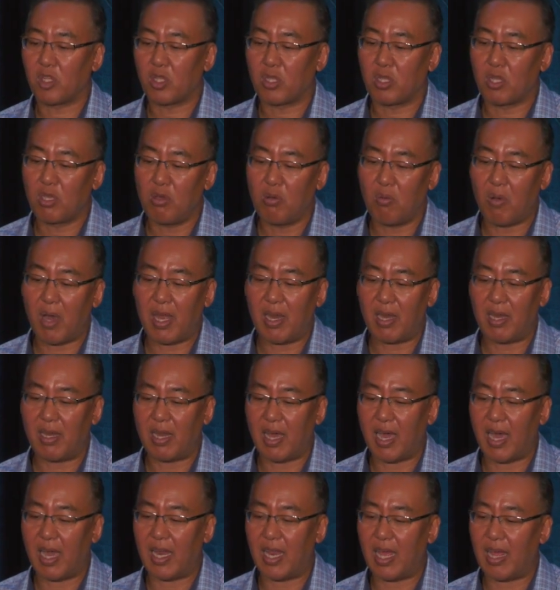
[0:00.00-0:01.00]
2 out of
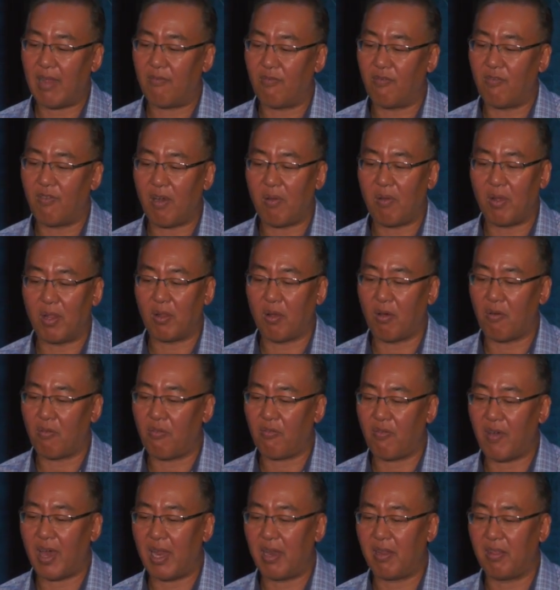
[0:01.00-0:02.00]
9 had very low
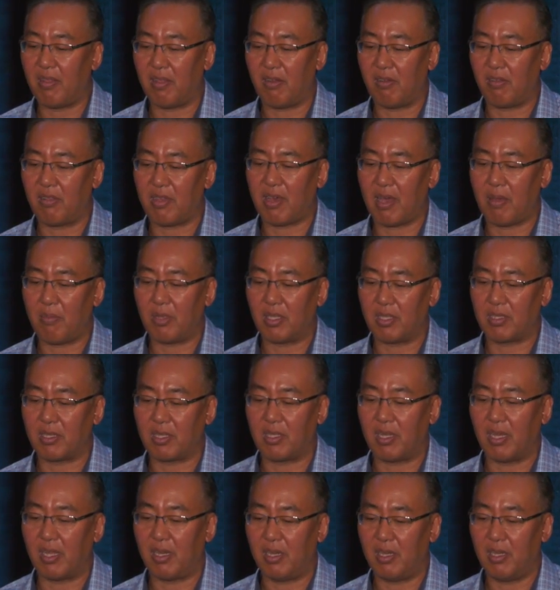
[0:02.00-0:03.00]
fat in their thymus
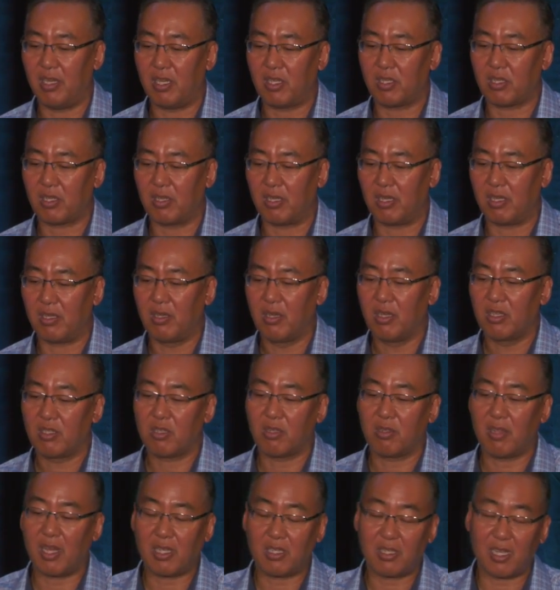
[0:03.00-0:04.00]
gland initially.
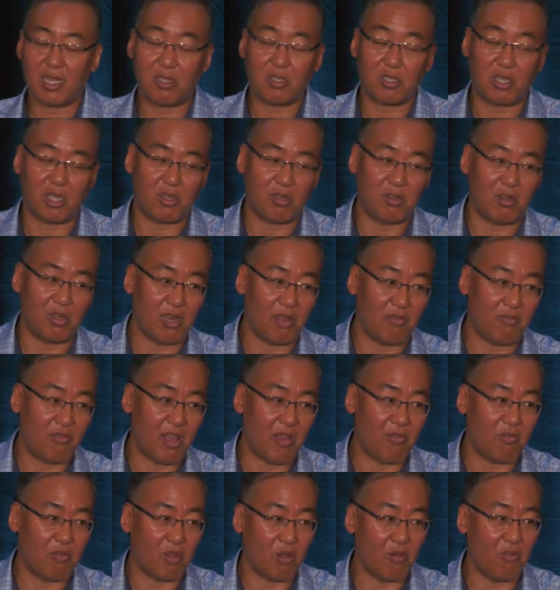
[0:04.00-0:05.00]
So that's actually good if you
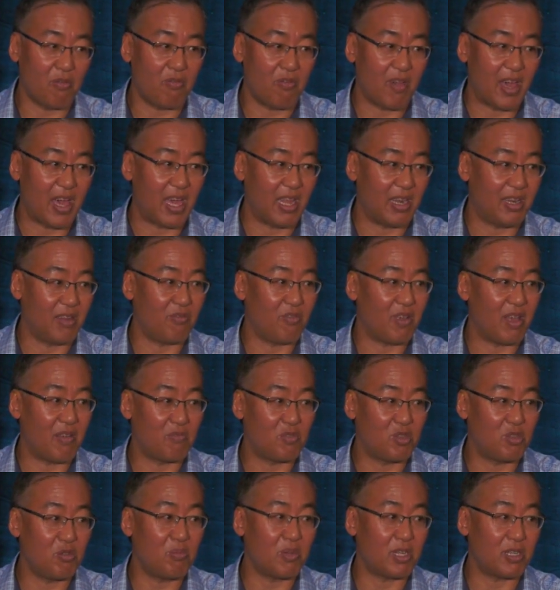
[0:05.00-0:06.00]
have low fat. If you
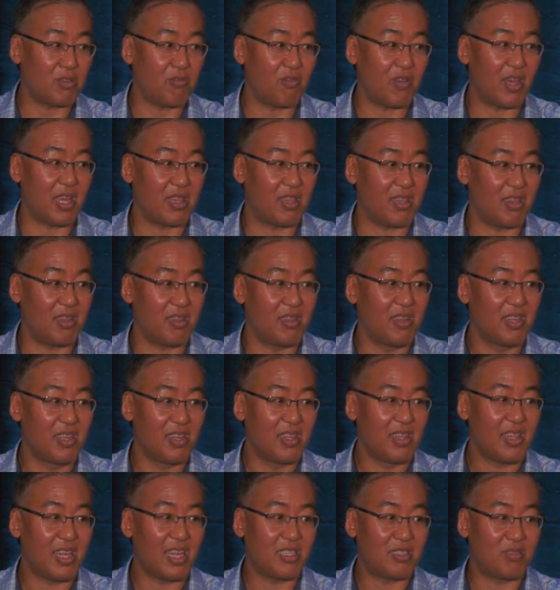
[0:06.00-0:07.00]
have too much fat, then
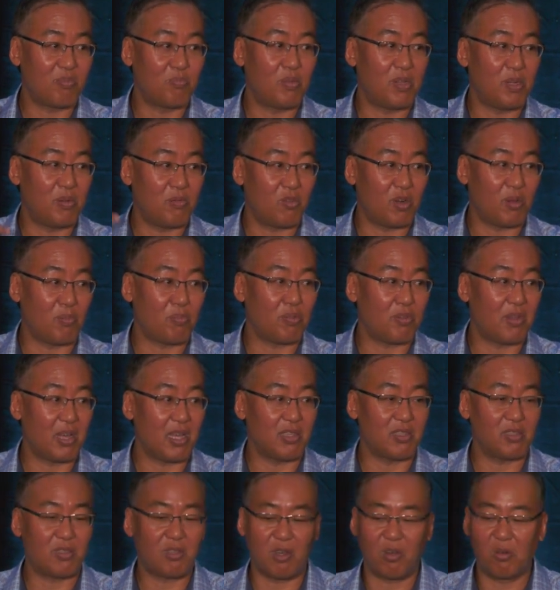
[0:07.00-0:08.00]
that's been
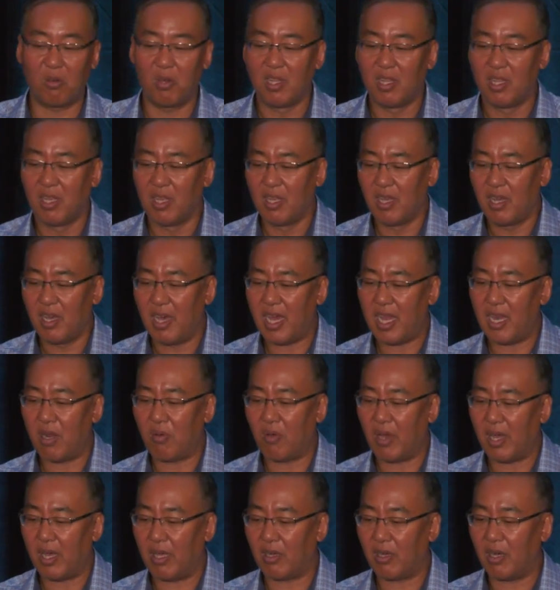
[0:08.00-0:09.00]
replaced. So
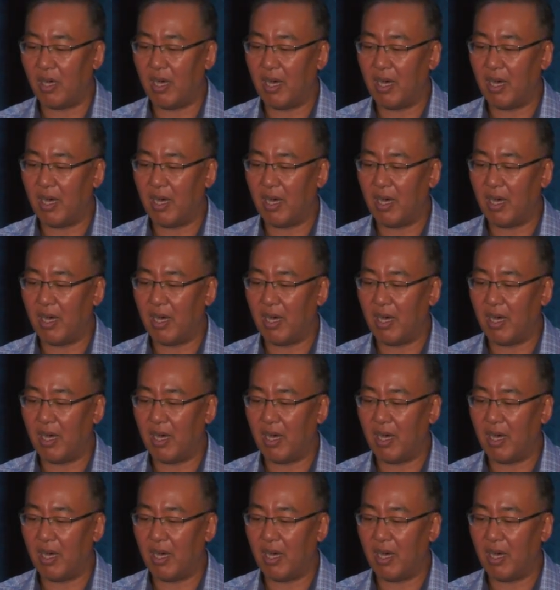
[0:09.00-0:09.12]
anyway,